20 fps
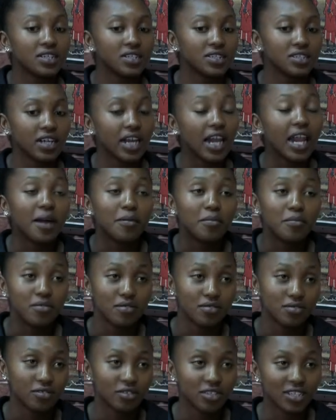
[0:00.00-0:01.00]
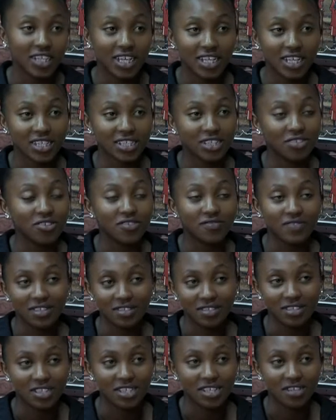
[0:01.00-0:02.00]
club called Kenyatta
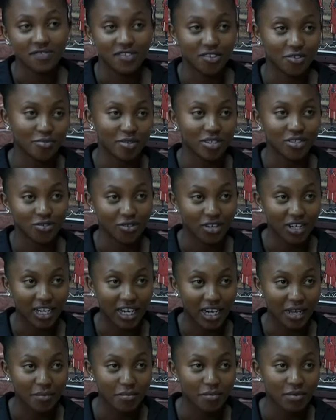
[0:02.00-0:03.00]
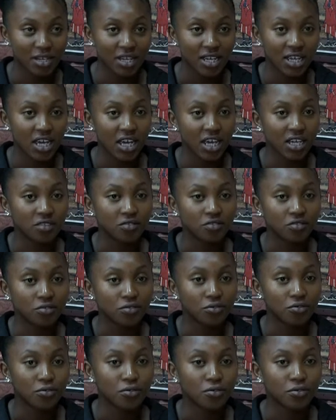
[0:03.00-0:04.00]
University Environmental Club. And
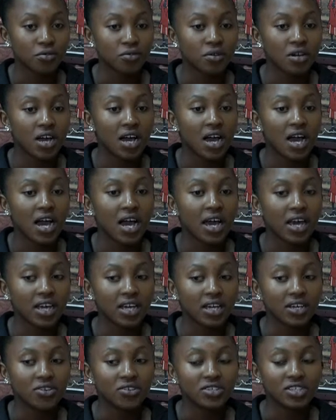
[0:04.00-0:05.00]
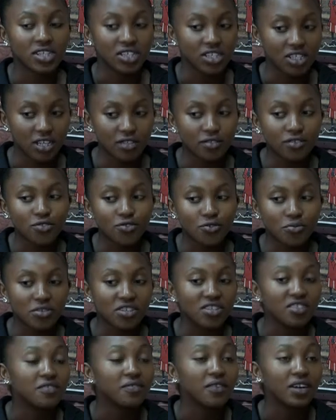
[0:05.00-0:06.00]
so I got a chance to be
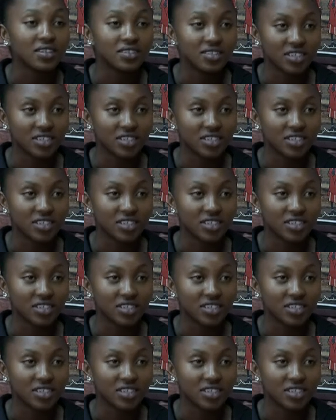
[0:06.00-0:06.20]
the first